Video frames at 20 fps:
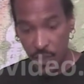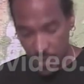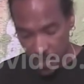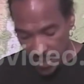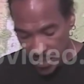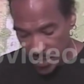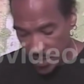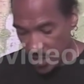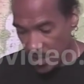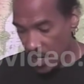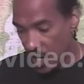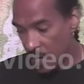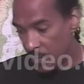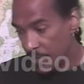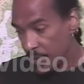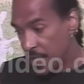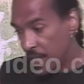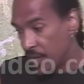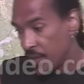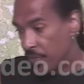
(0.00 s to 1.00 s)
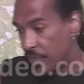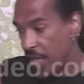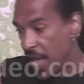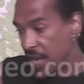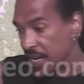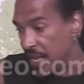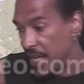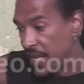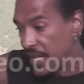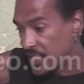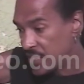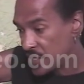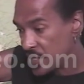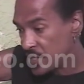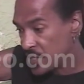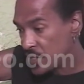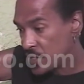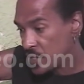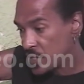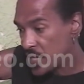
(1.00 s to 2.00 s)
to Islam, that
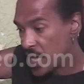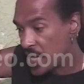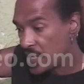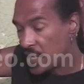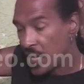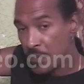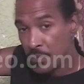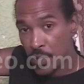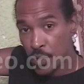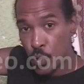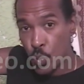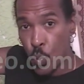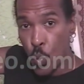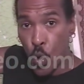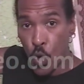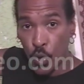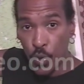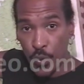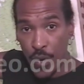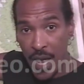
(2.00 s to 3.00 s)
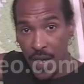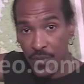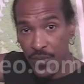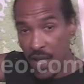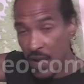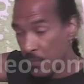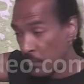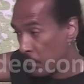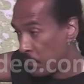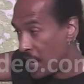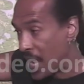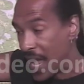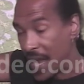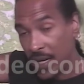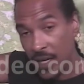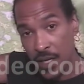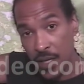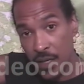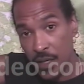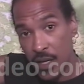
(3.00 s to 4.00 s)
essence that they must walk around, that
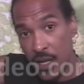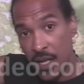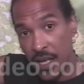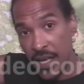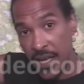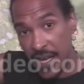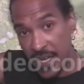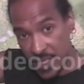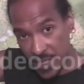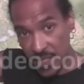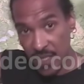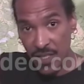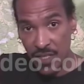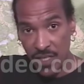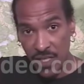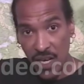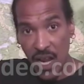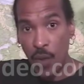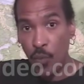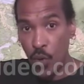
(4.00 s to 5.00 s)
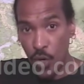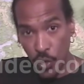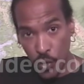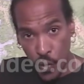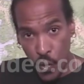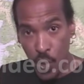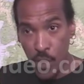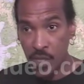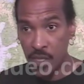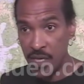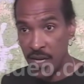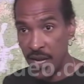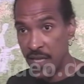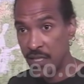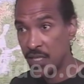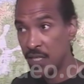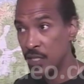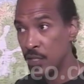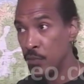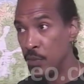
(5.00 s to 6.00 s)
black essence, and I want to call it an
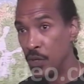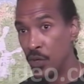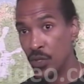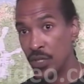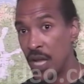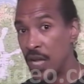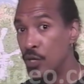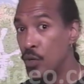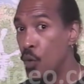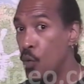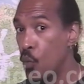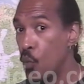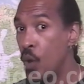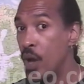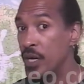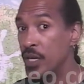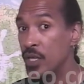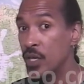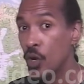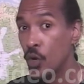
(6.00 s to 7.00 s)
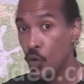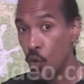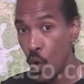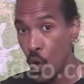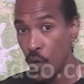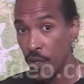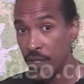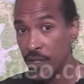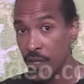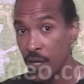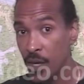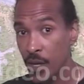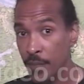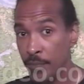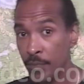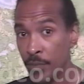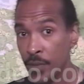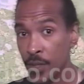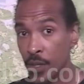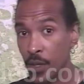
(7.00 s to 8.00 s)
essence because I don't want to call it
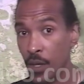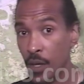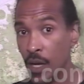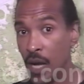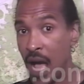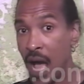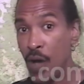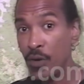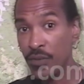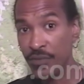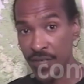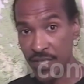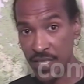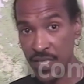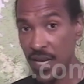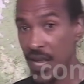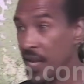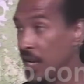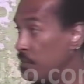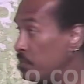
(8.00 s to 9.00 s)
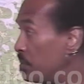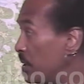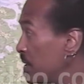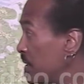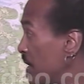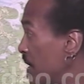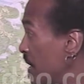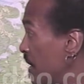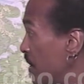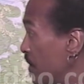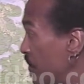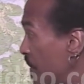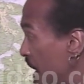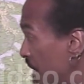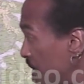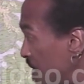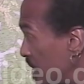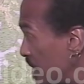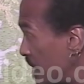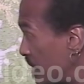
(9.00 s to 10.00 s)
out of its name, but
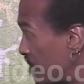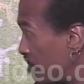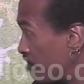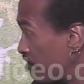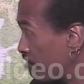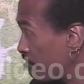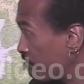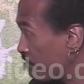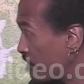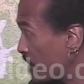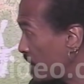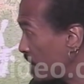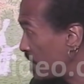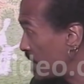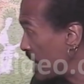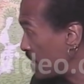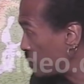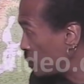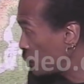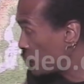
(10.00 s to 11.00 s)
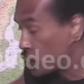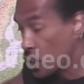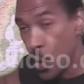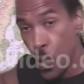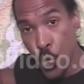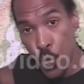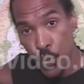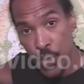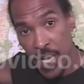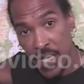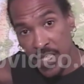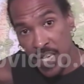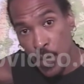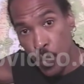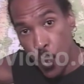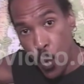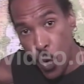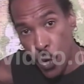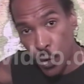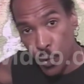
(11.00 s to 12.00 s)
that, that stone that they
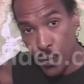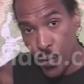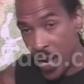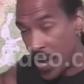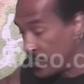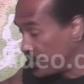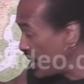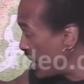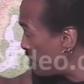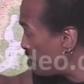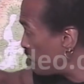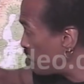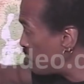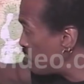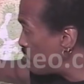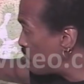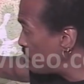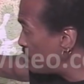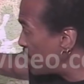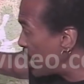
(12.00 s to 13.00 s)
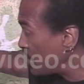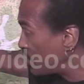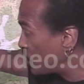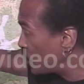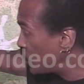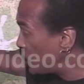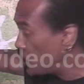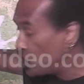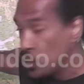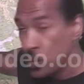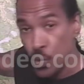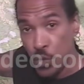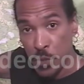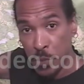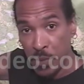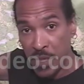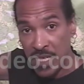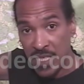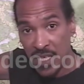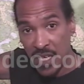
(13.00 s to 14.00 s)
walk around, that, that huge
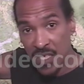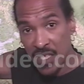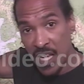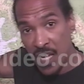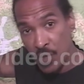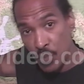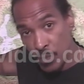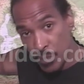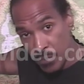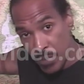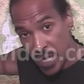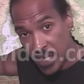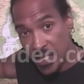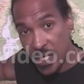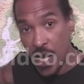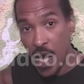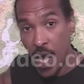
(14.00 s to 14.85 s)
piece that they make their